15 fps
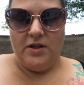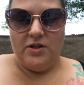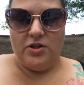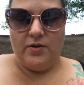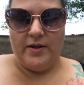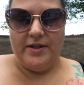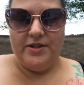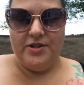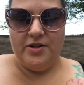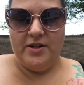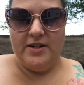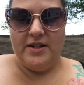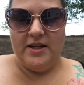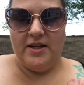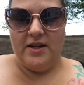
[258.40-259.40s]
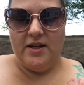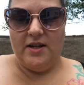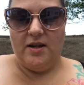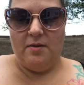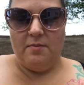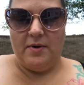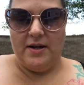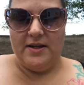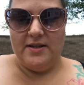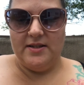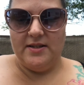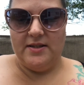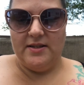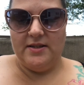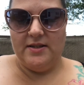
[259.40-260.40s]
so I started taking my
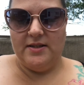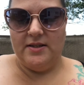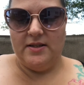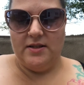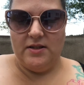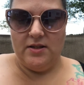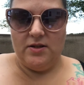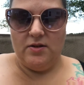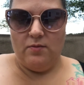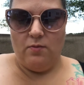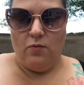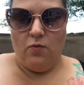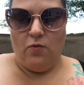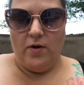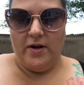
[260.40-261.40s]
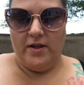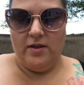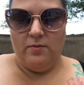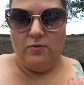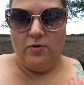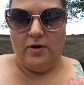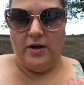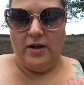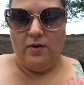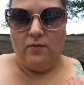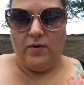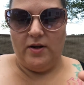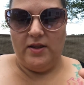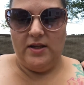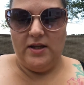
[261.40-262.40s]
one in the morning and
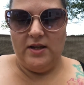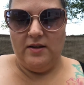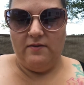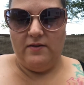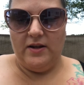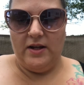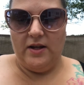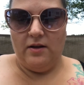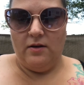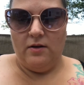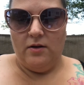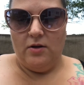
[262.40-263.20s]
one in the evening